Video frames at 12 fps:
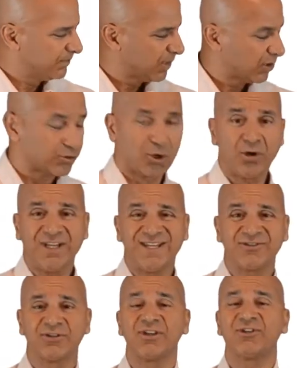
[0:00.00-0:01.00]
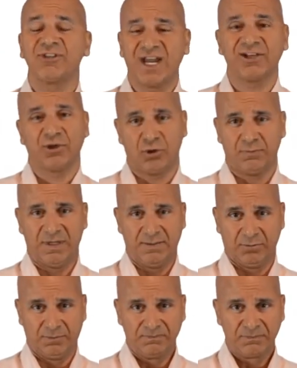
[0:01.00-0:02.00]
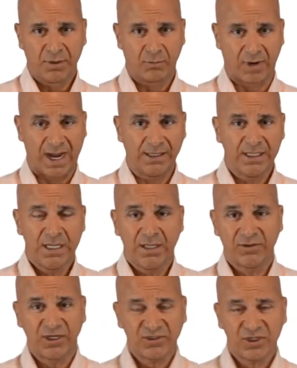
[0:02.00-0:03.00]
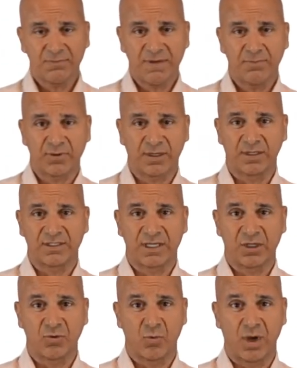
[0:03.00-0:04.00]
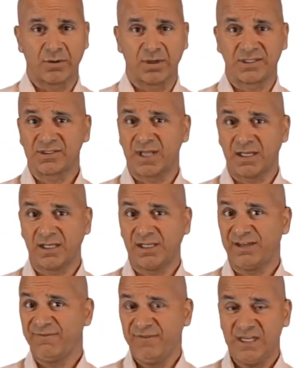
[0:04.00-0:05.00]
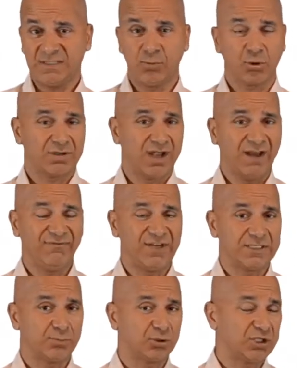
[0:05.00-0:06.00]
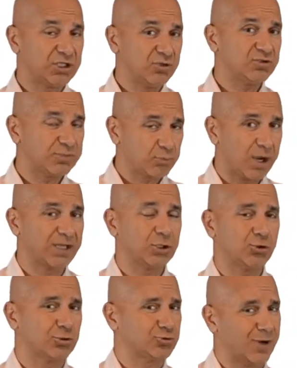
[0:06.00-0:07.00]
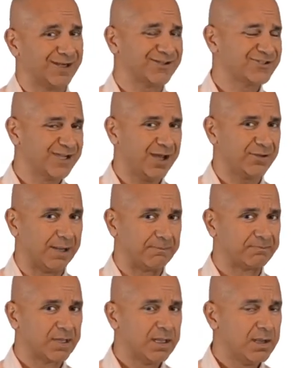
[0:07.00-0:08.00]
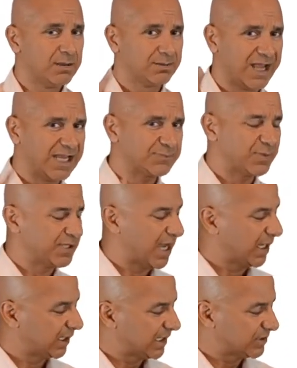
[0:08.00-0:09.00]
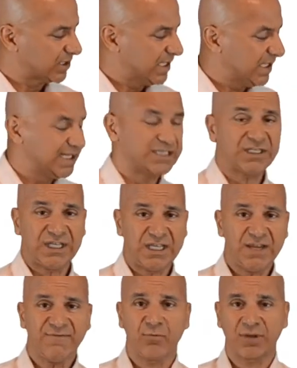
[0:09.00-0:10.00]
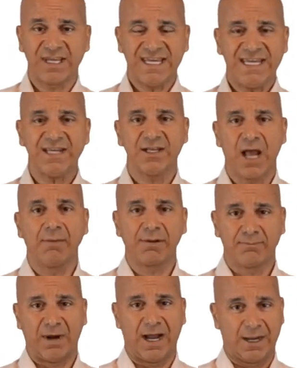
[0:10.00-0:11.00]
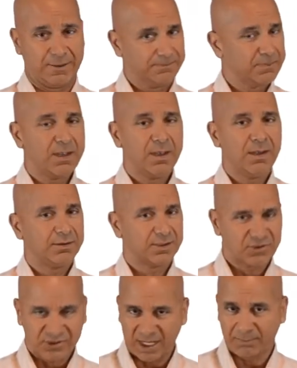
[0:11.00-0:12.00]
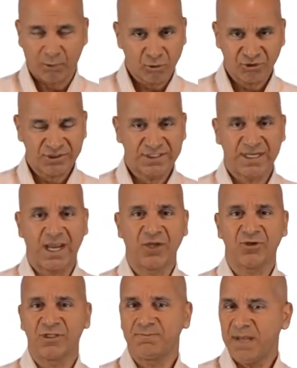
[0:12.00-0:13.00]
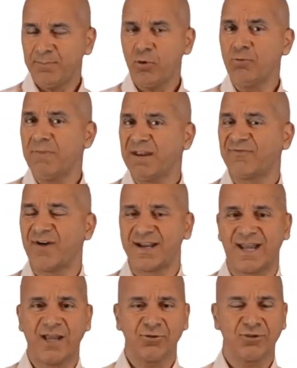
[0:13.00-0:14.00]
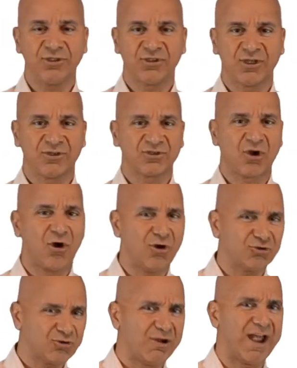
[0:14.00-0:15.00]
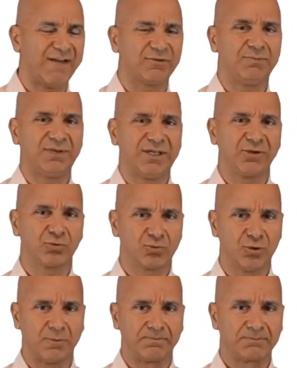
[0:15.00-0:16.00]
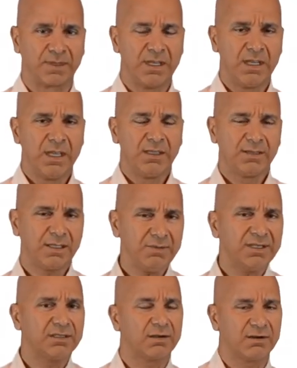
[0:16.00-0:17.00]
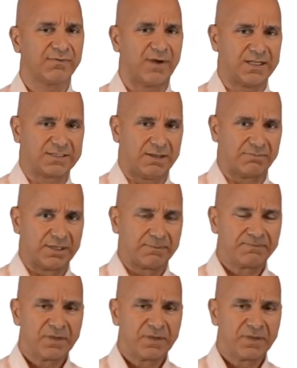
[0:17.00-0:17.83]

Third is the technical people, right? These are the people that are going to tell you whether it's technically feasible or not feasible to use the product you're trying to sell them. Last but not least is E for the economic buyer. This is like purchasing agents, people who make financial decisions also have to be in the room. Now let me clarify something.